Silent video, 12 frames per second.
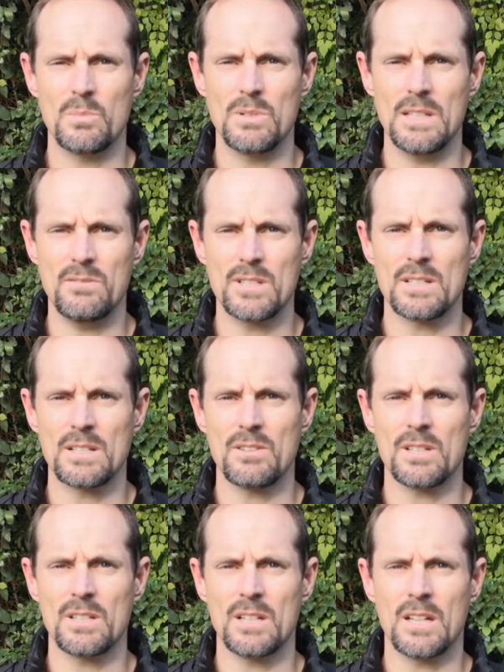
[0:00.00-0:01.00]
We believe there's
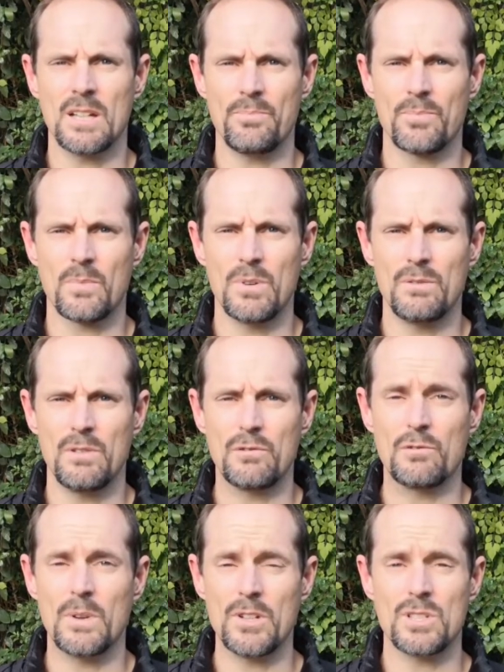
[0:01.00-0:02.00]
another bit of
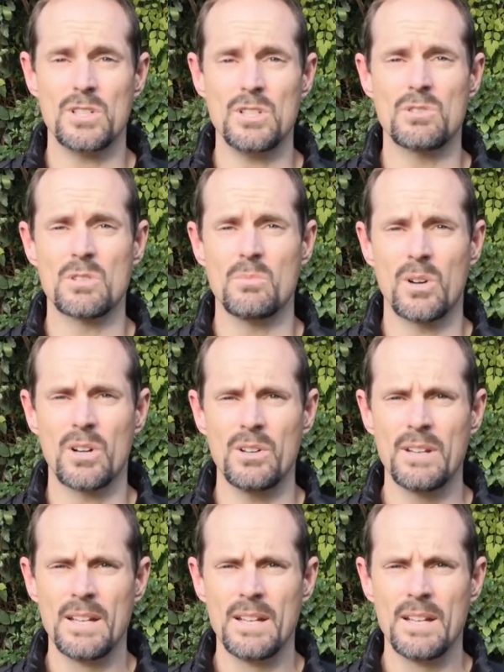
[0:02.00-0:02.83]
information due tomorrow.